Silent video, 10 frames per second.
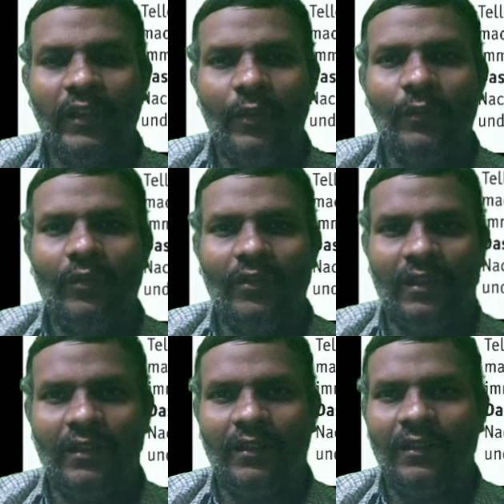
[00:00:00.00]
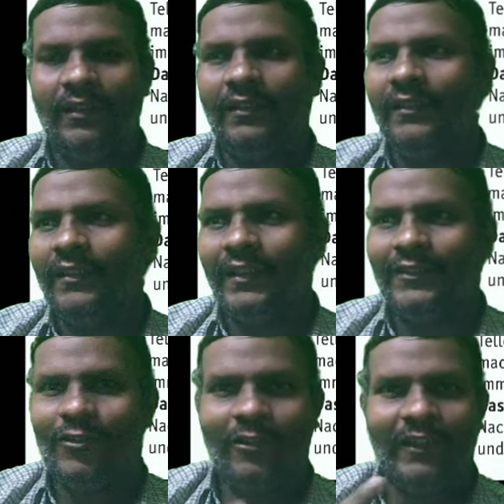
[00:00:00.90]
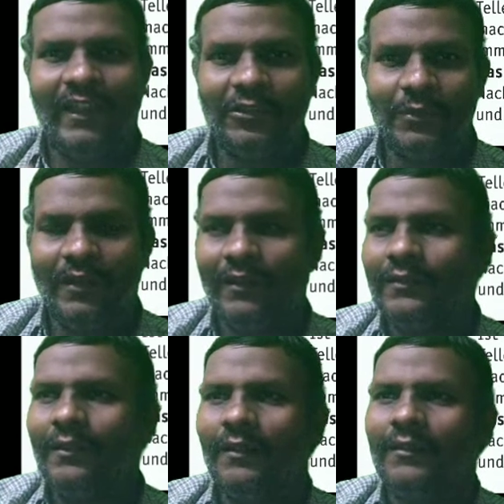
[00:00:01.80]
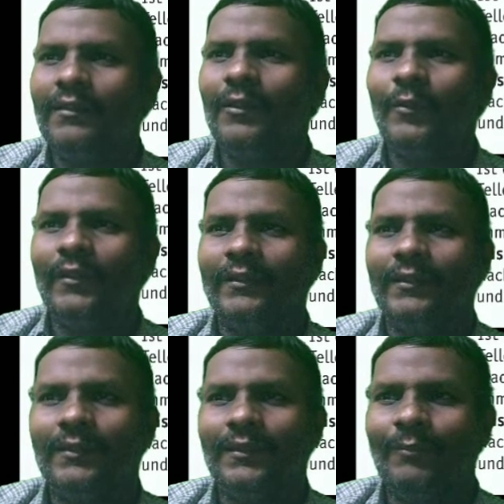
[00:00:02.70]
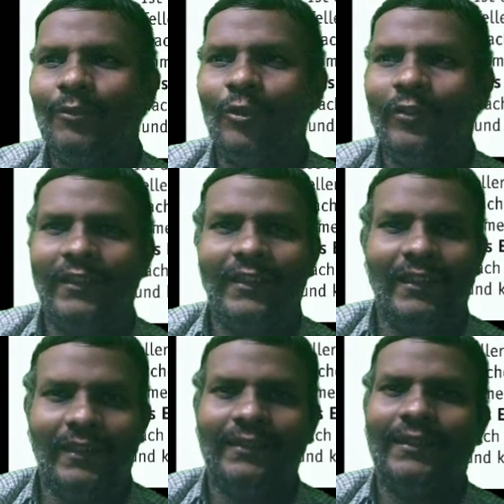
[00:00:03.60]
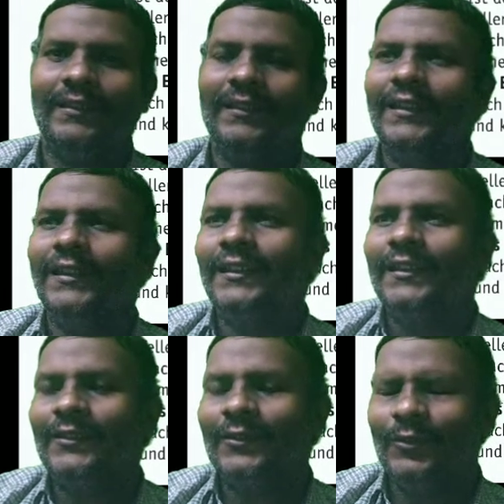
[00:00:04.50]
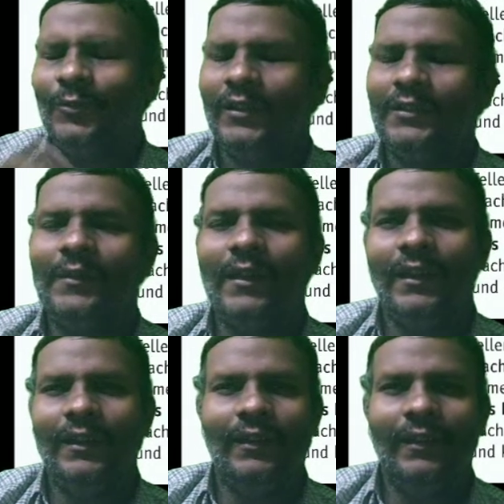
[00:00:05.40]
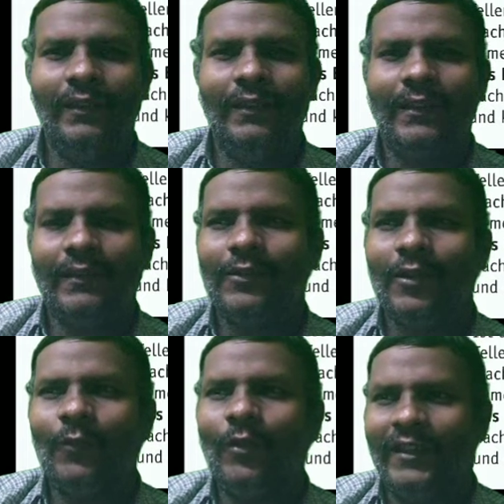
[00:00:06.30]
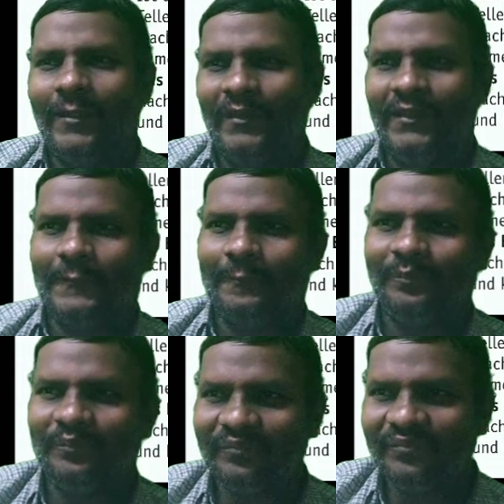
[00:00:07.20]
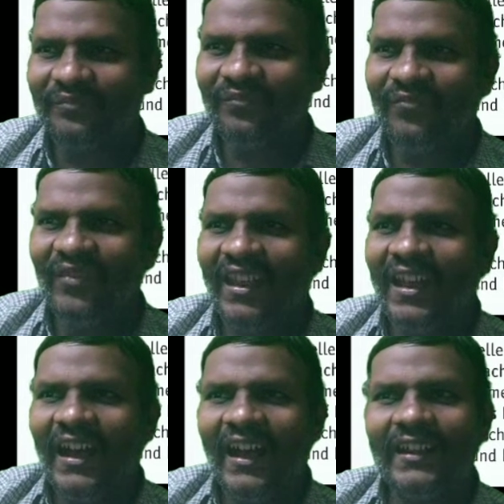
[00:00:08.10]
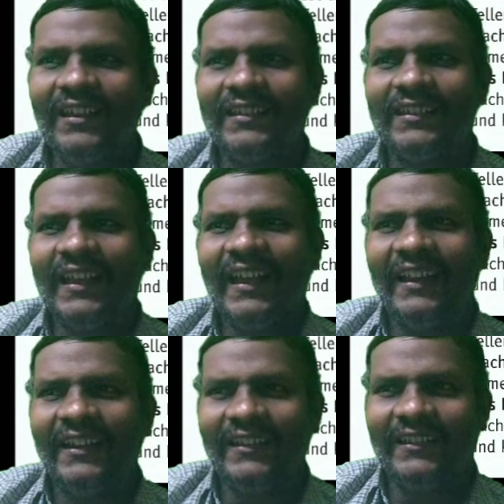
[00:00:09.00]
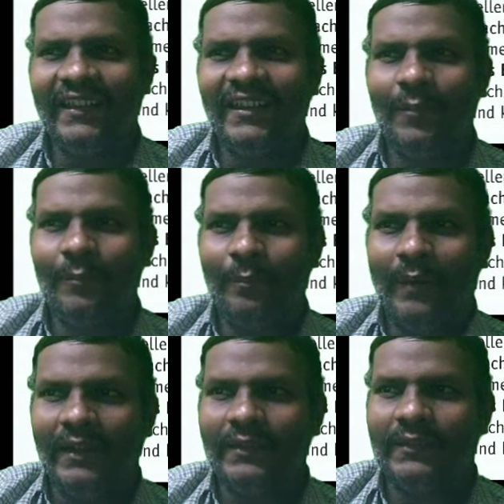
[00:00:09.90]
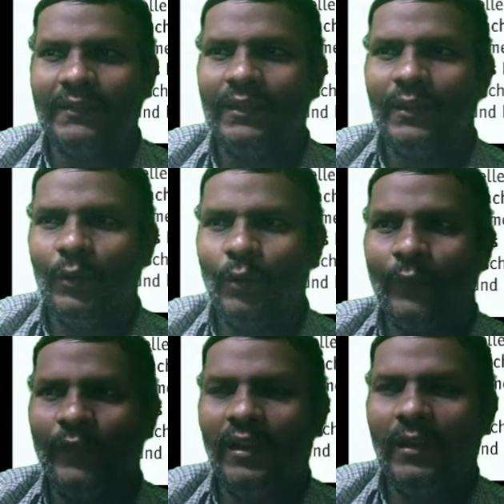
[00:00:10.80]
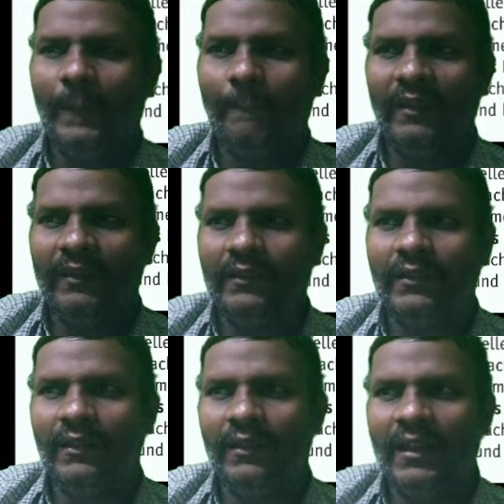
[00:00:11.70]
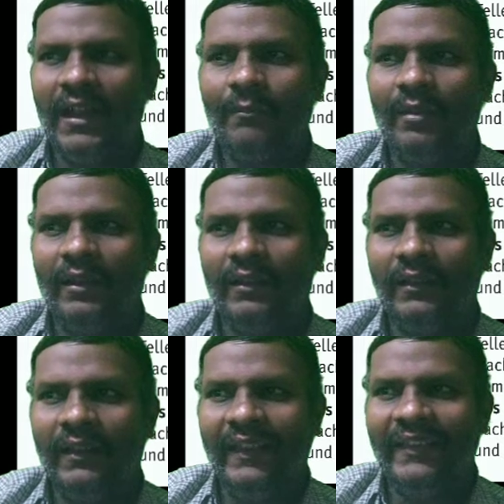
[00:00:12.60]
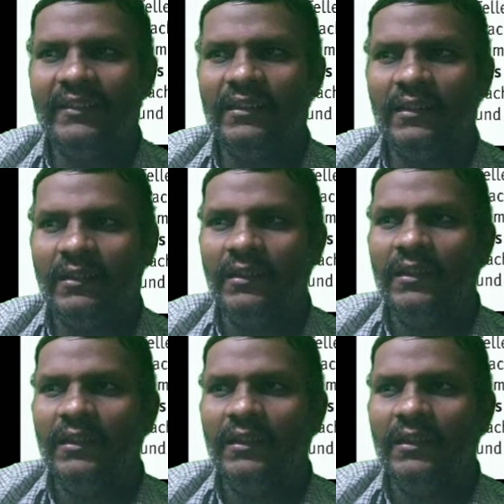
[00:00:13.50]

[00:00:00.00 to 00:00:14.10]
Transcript: get into the restaurant, the actual restaurants. Now it's about the Essen. So once we are in the restaurant, what happens? Alles hat seinen Platz, Löffel, Messer, Gabel, Gläser